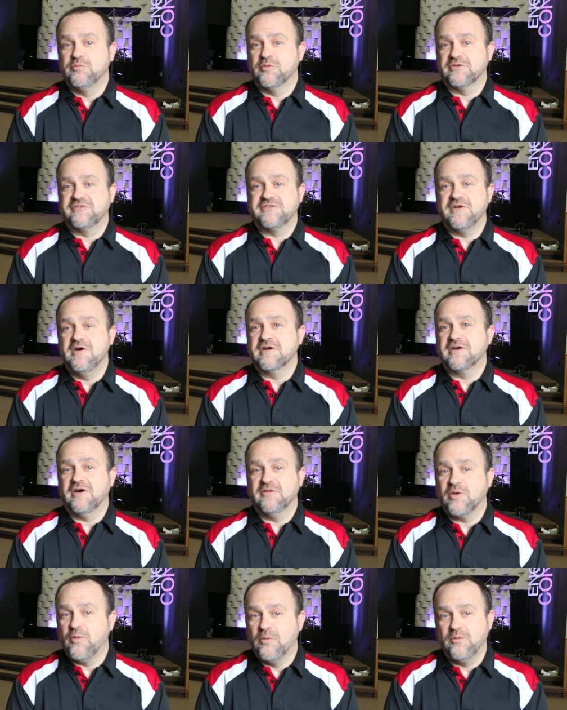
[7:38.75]
who wrote a song
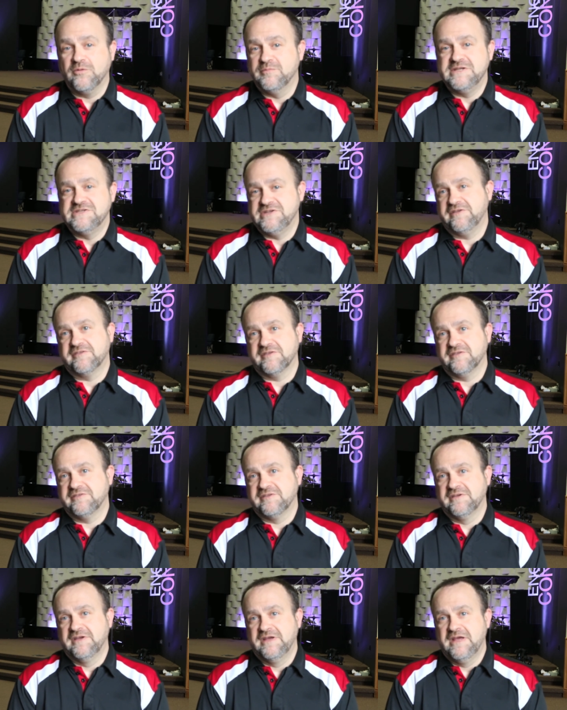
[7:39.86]
called Hold Me
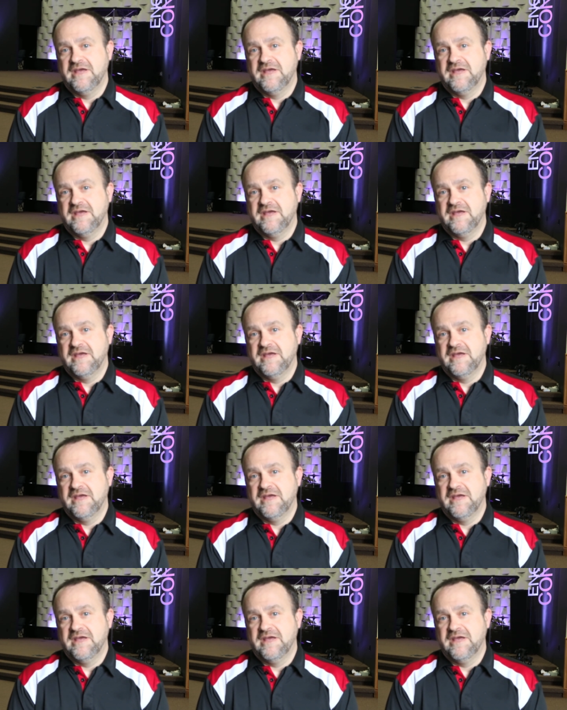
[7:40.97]
Jesus.